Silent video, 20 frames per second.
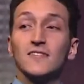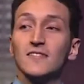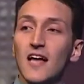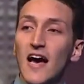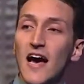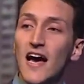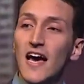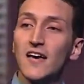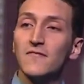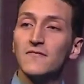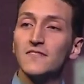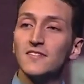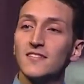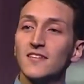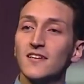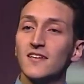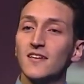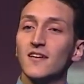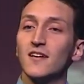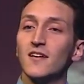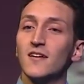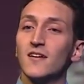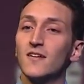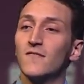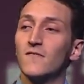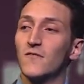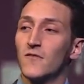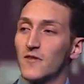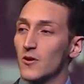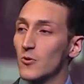their lives
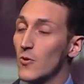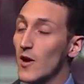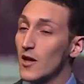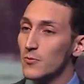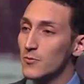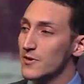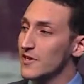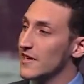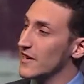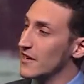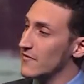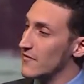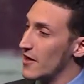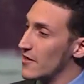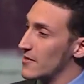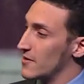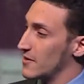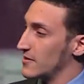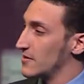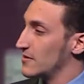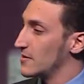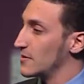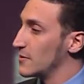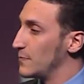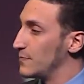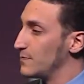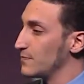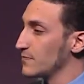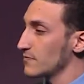for the well being of others.